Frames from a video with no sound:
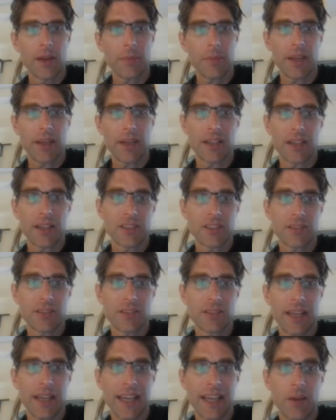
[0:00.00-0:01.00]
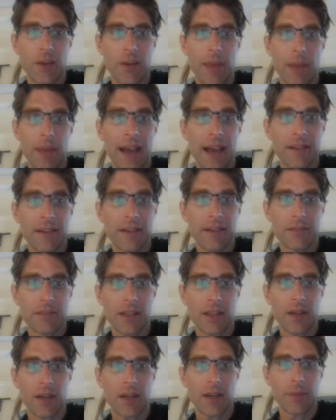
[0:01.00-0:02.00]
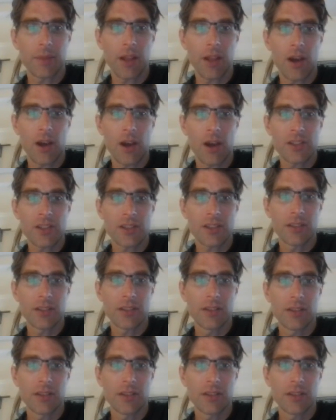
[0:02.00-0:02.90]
because I can't go back, then it'll be lost.